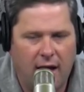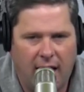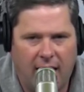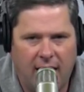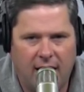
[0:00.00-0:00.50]

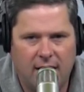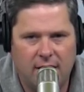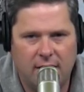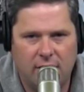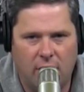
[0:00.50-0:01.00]

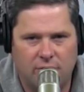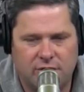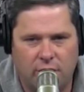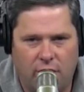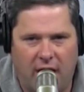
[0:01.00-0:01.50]
And, you know,
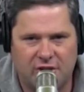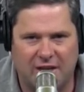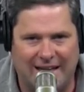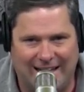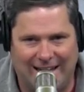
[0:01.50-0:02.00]
so you're
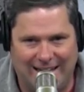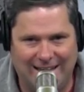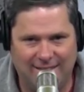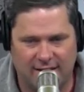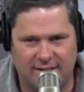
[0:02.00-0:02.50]
actually
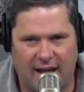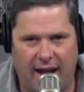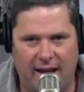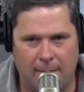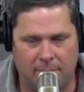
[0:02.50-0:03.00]
in the
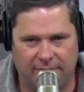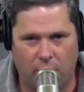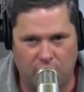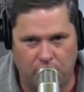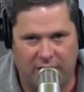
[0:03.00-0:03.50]
stadium
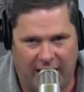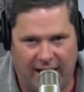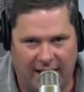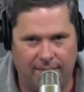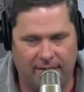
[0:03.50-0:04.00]
before you get
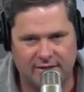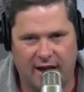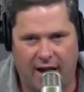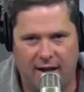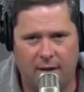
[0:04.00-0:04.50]
in the
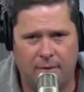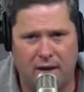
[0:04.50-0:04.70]
stadium.